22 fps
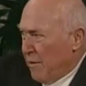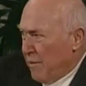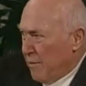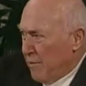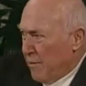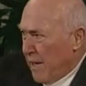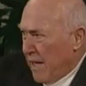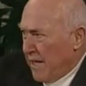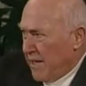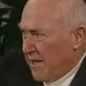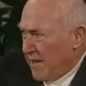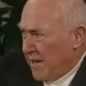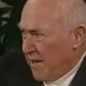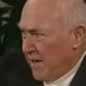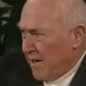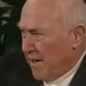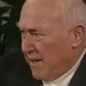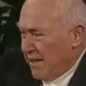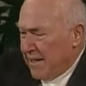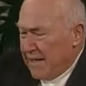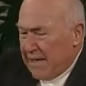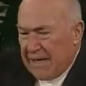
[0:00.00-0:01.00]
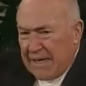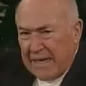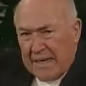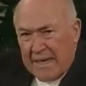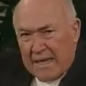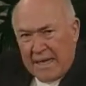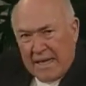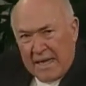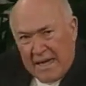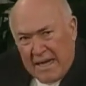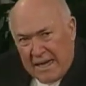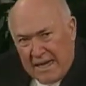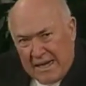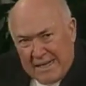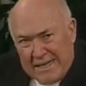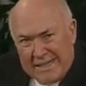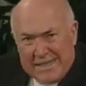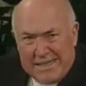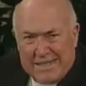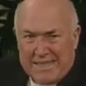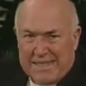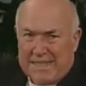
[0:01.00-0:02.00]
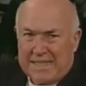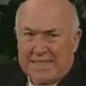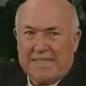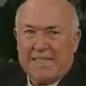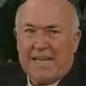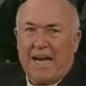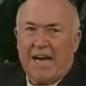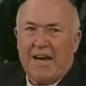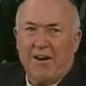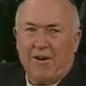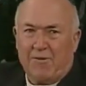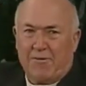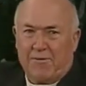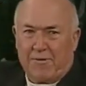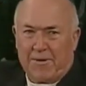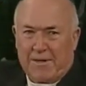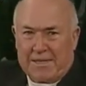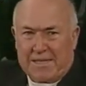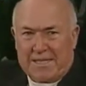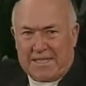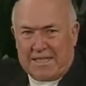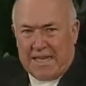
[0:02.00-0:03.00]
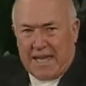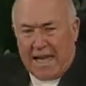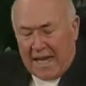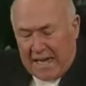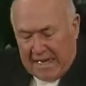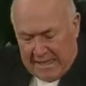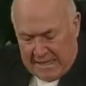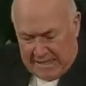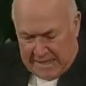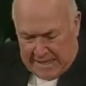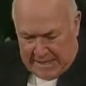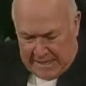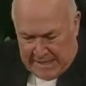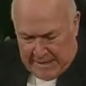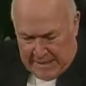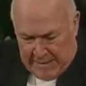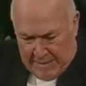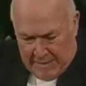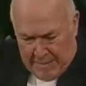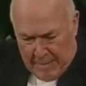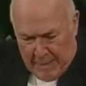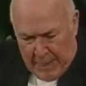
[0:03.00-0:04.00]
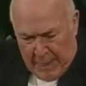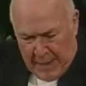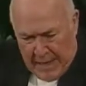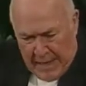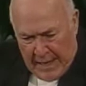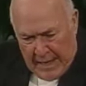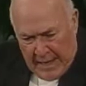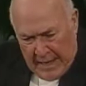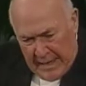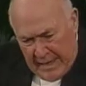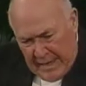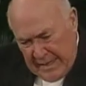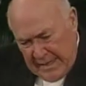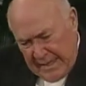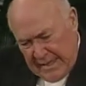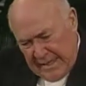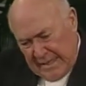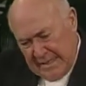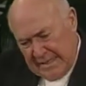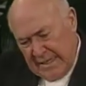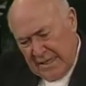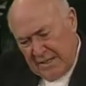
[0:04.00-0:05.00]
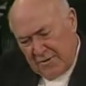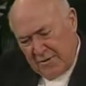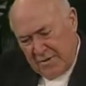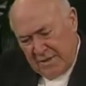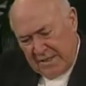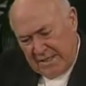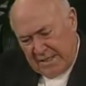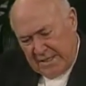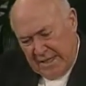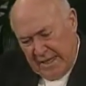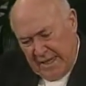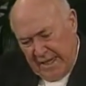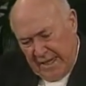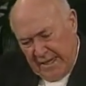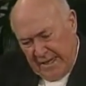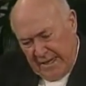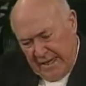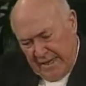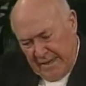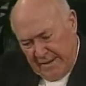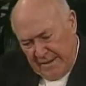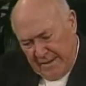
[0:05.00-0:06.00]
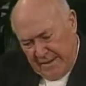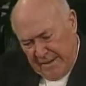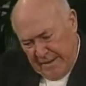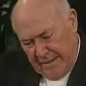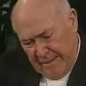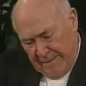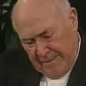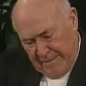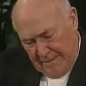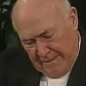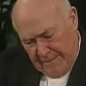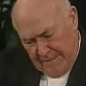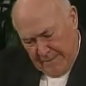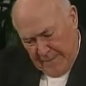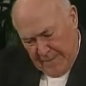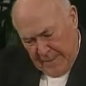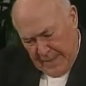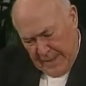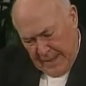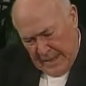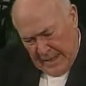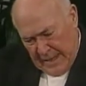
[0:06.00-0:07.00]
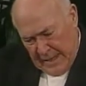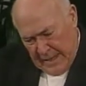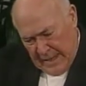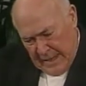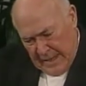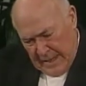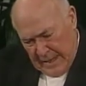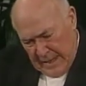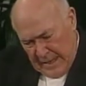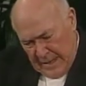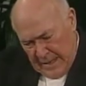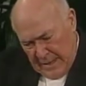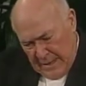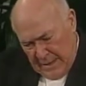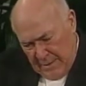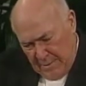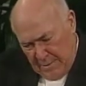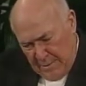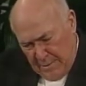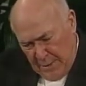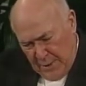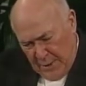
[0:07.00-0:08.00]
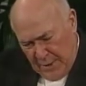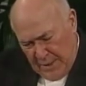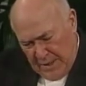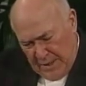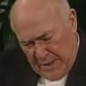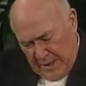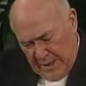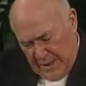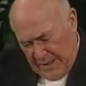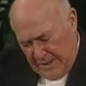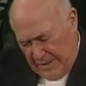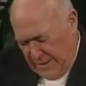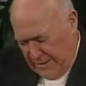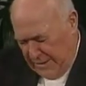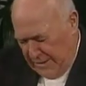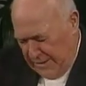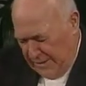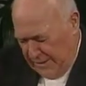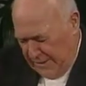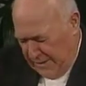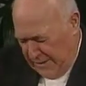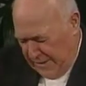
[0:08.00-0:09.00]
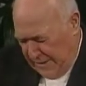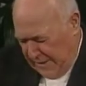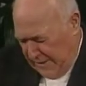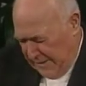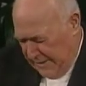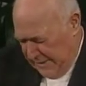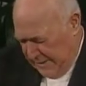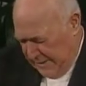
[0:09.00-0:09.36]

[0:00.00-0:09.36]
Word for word: by their uh, desire for sex. Uh, it is interesting in um, the book, and oh, I